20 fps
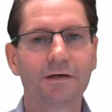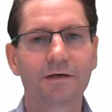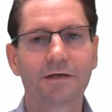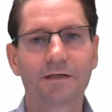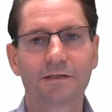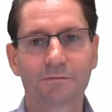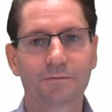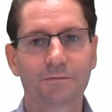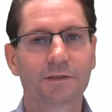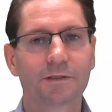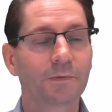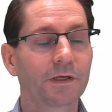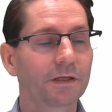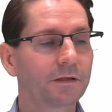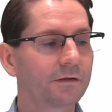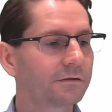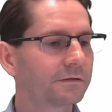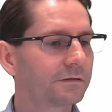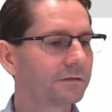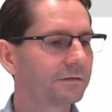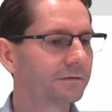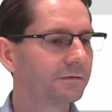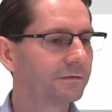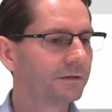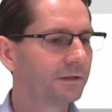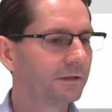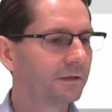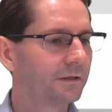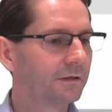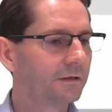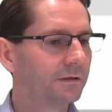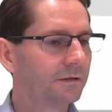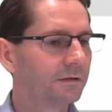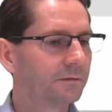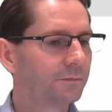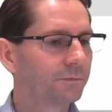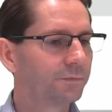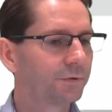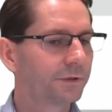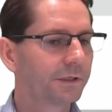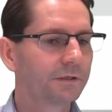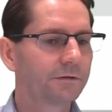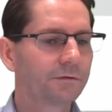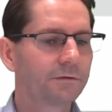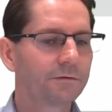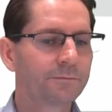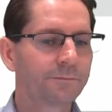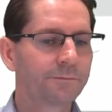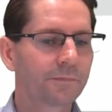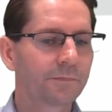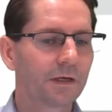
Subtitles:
in 1 month. So pretty cool.